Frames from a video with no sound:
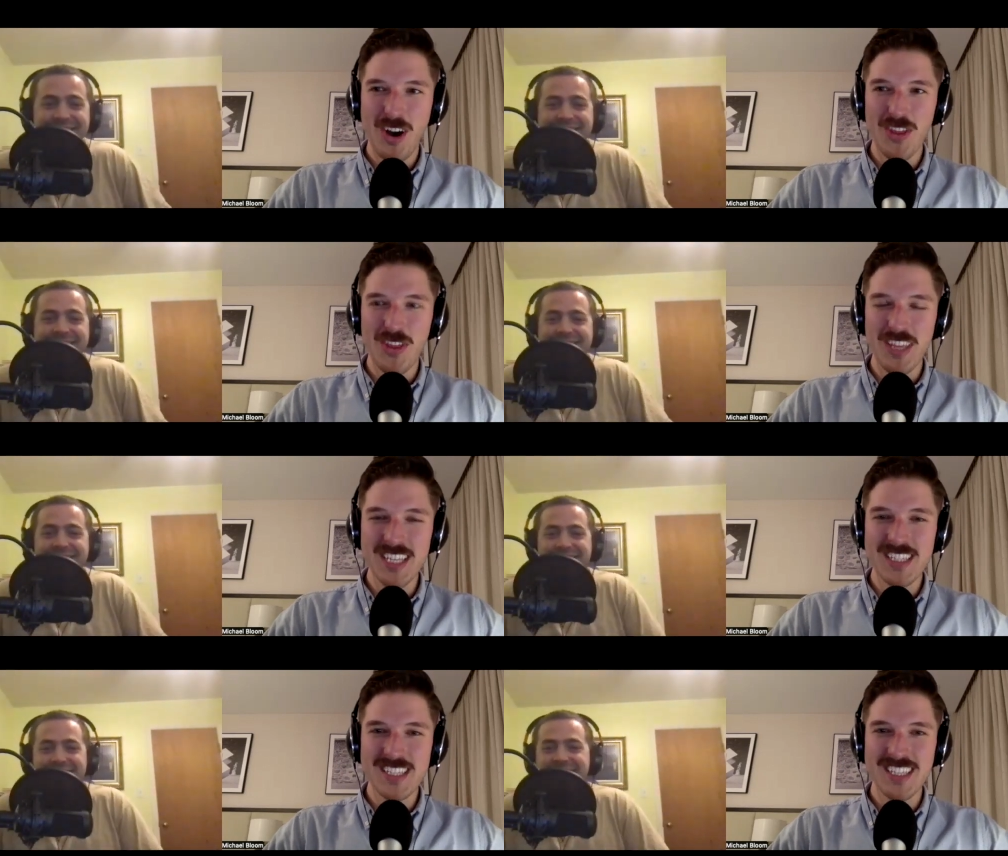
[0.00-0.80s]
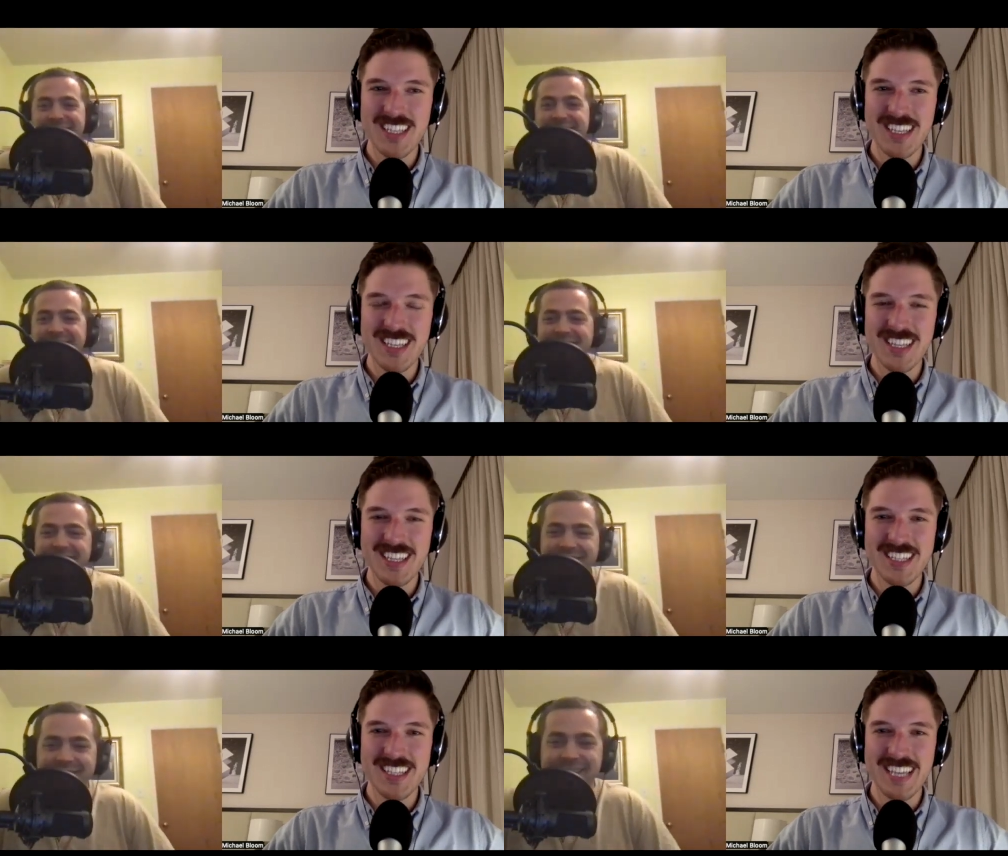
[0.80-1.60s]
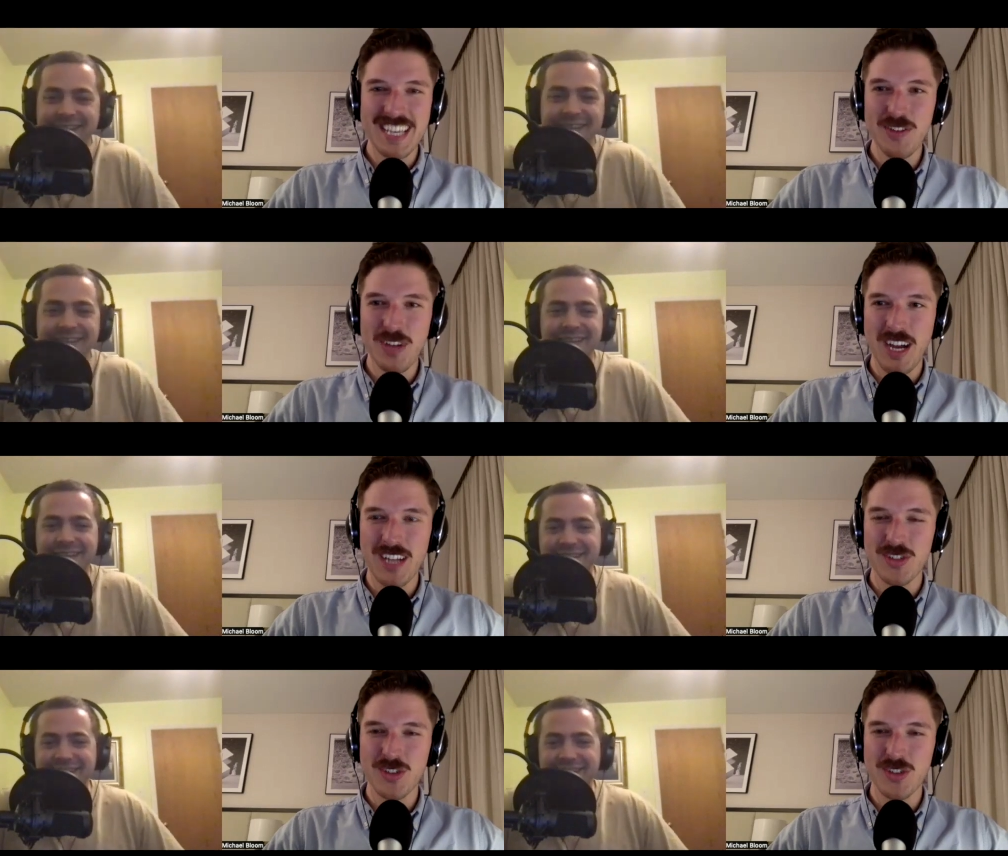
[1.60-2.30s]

Speaker 1: these these evil guys are